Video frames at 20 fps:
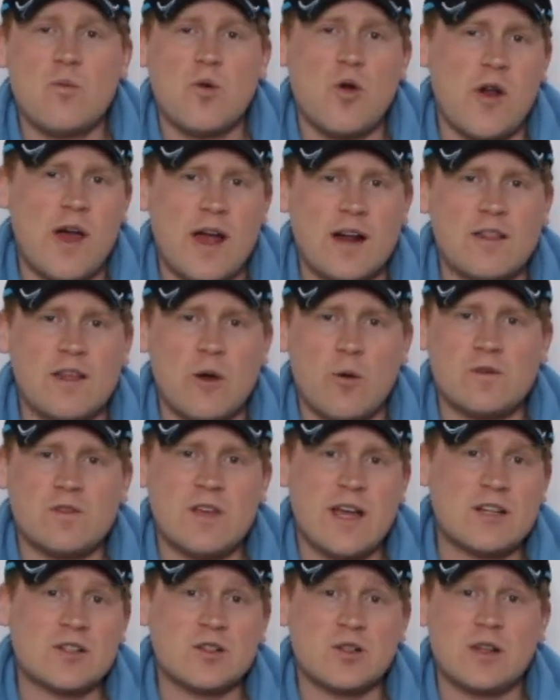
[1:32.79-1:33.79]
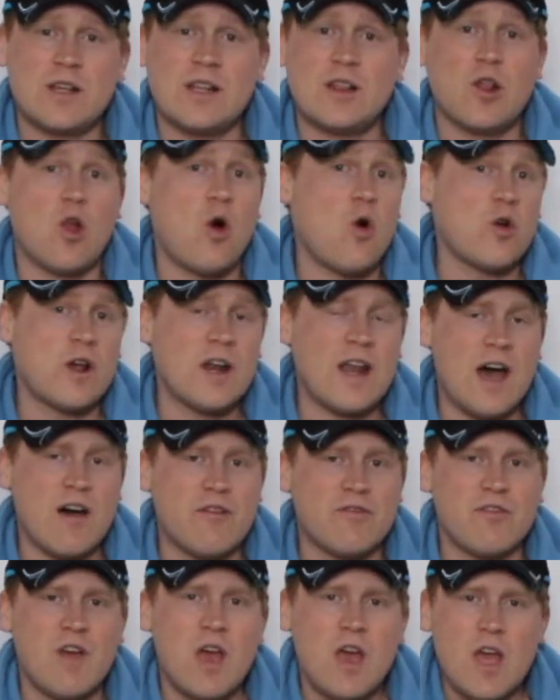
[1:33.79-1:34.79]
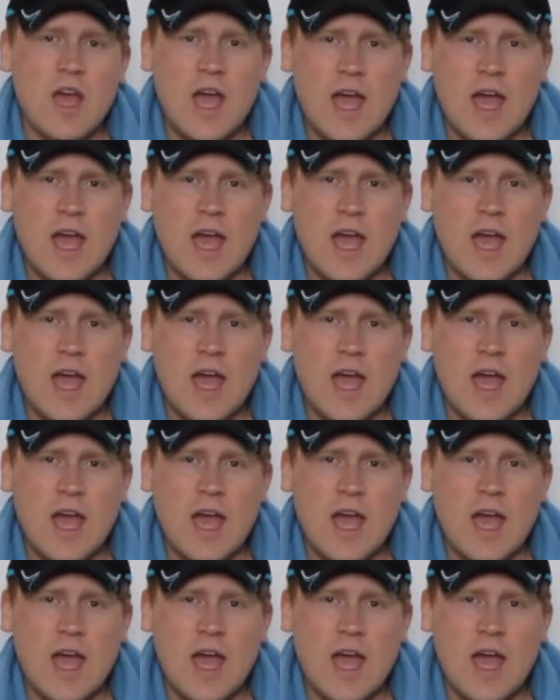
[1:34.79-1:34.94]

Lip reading: product that was actually long enough.